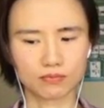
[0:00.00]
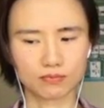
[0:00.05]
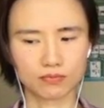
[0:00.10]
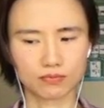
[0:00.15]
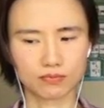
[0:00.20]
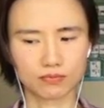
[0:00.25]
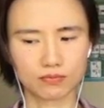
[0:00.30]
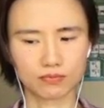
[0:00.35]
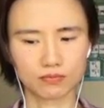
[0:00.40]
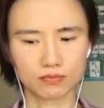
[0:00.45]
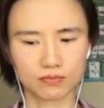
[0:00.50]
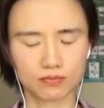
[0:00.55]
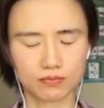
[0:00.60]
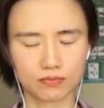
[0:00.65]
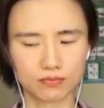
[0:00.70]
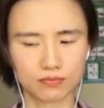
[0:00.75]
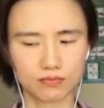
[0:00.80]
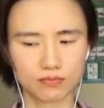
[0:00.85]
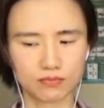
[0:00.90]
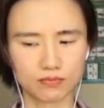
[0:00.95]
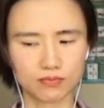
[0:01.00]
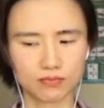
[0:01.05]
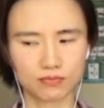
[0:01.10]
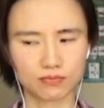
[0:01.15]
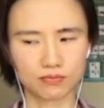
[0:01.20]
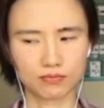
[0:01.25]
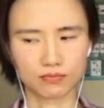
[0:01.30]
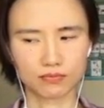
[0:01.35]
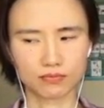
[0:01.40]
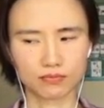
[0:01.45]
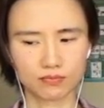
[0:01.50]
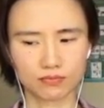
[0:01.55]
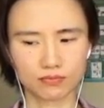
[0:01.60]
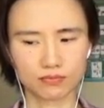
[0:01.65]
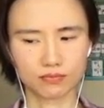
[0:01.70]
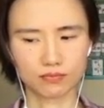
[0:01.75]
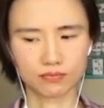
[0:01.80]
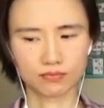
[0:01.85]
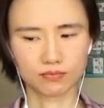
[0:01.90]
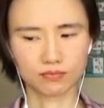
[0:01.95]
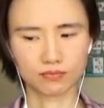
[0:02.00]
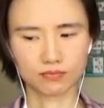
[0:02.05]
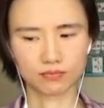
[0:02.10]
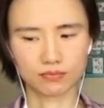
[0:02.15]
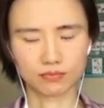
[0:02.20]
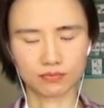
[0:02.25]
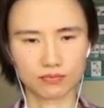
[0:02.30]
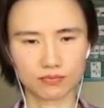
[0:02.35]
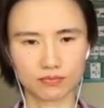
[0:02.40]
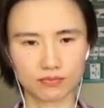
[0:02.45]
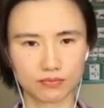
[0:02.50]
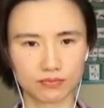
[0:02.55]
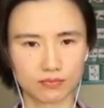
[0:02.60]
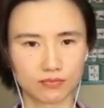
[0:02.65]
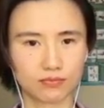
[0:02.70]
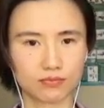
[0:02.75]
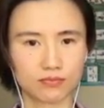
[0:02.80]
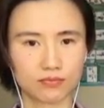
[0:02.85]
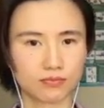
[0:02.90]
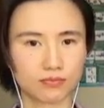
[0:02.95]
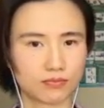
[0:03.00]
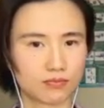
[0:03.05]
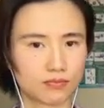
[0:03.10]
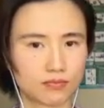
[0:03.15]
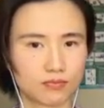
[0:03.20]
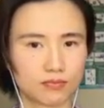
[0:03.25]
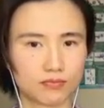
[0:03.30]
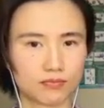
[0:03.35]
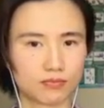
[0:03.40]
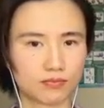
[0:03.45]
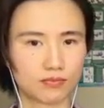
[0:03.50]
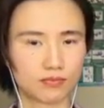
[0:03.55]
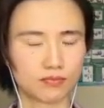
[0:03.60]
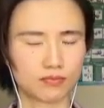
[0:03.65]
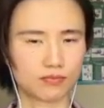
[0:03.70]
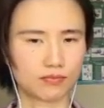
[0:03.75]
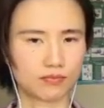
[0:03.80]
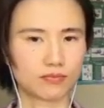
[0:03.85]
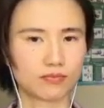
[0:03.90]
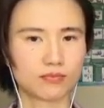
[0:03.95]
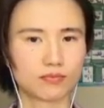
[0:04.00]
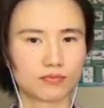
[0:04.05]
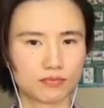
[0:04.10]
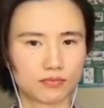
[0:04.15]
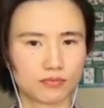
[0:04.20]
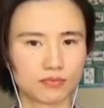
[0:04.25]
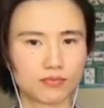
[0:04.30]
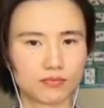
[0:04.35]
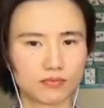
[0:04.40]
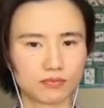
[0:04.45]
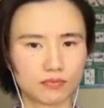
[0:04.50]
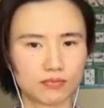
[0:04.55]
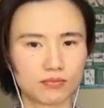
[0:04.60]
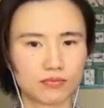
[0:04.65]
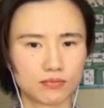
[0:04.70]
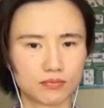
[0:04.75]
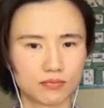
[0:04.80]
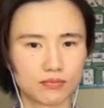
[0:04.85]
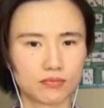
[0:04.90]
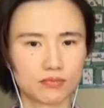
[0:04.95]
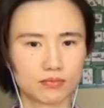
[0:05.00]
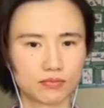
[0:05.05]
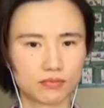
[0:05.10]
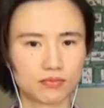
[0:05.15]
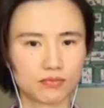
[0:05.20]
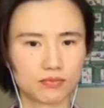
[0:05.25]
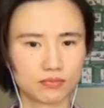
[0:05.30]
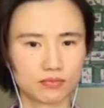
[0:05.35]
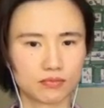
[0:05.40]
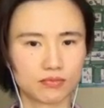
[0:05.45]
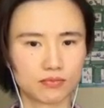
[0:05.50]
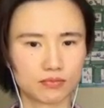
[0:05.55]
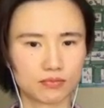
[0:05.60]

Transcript: (silent)